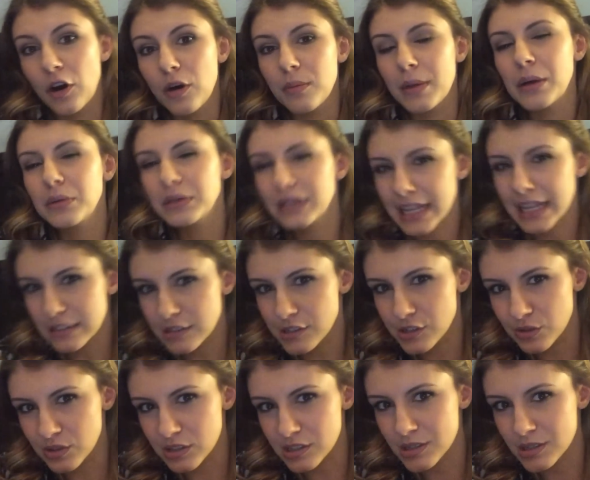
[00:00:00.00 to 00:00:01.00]
home. I would like to
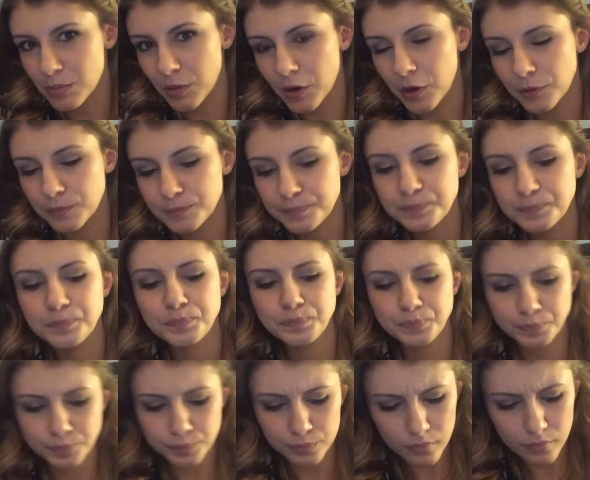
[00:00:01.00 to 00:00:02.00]
do this tomorrow,
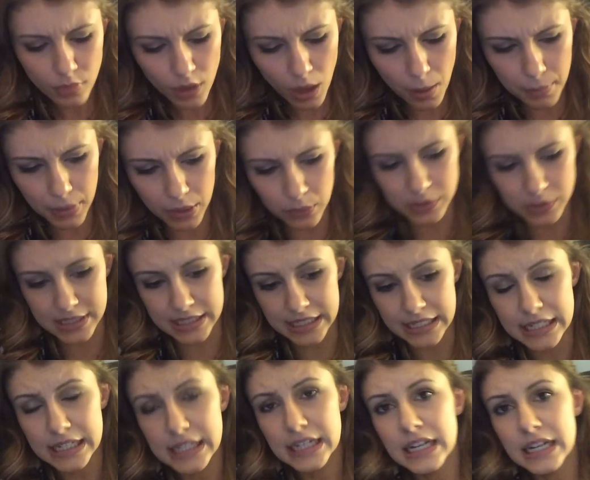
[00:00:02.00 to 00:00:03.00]
but we'll
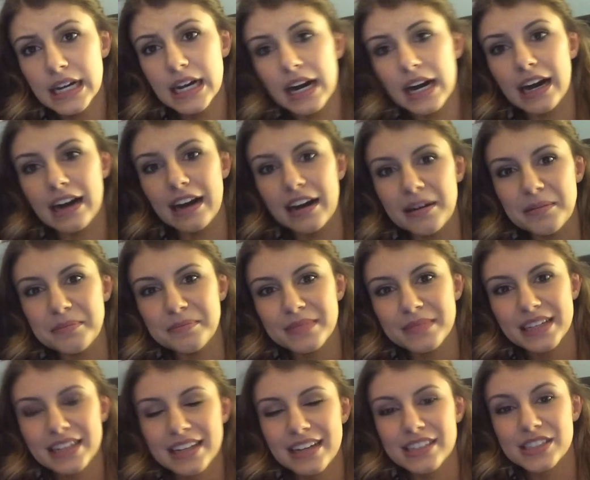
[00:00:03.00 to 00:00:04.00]
see. So
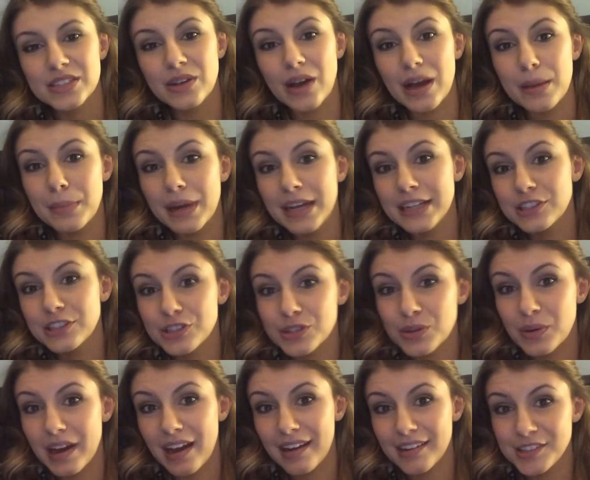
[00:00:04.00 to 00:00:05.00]
I might just
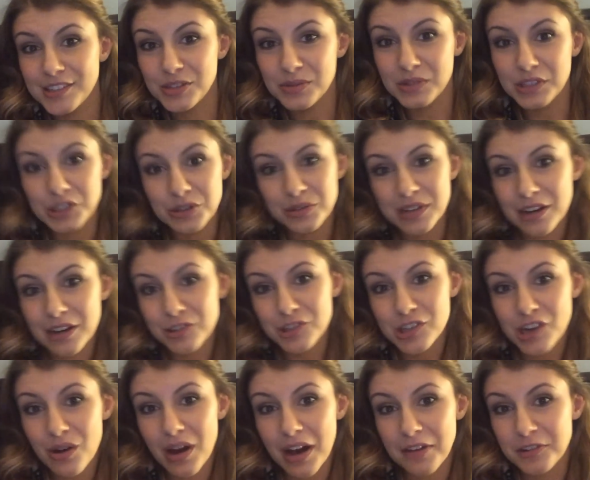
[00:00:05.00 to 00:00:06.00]
go ahead and do a YouNow
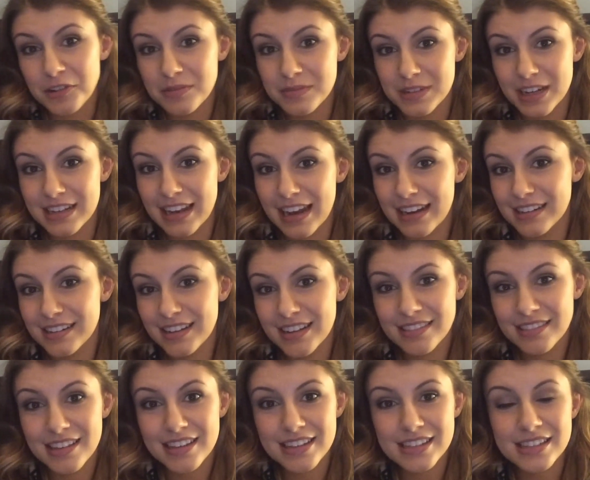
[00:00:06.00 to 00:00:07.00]
show after I'm done
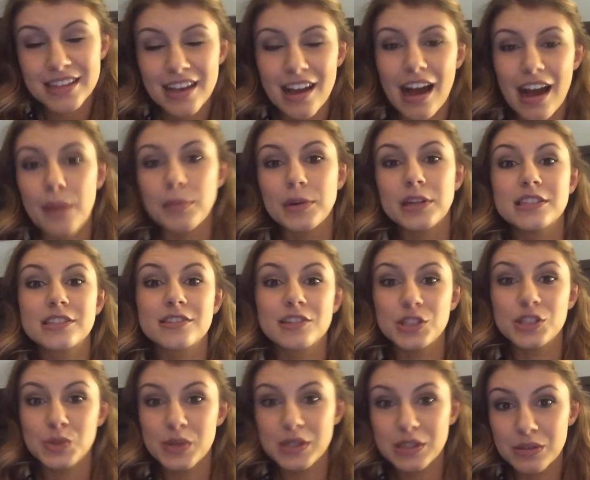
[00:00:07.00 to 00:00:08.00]
editing this. I'm going to
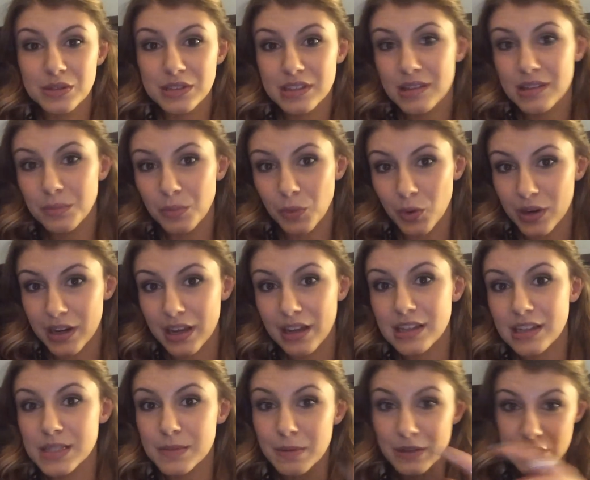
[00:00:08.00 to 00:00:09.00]
start doing those in the
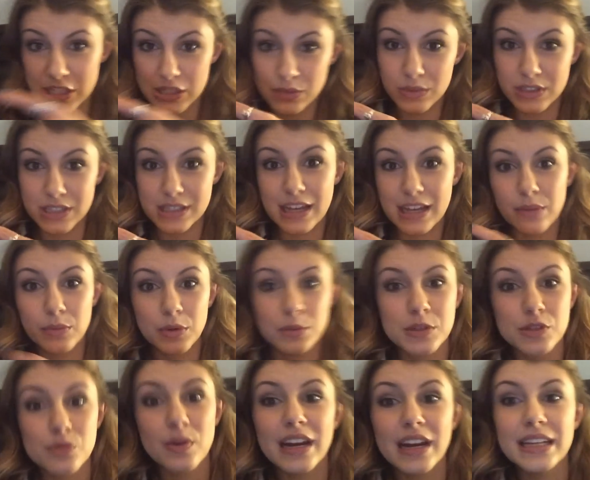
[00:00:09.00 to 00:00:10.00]
morning, especially once that
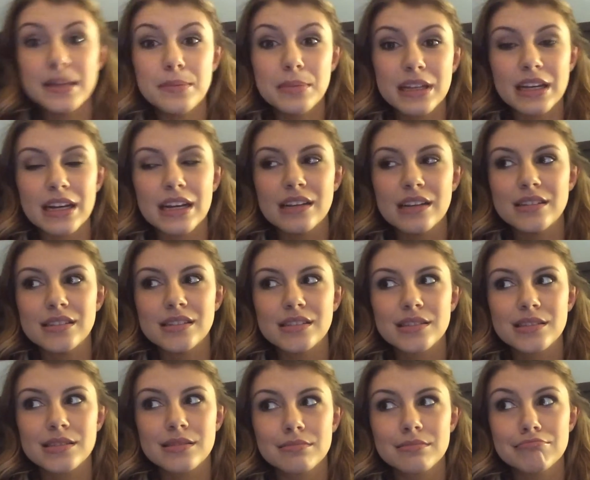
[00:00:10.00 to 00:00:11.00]
room is ready
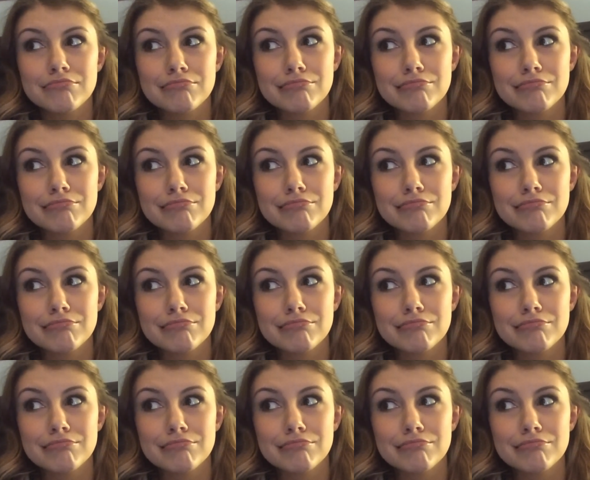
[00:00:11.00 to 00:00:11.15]
because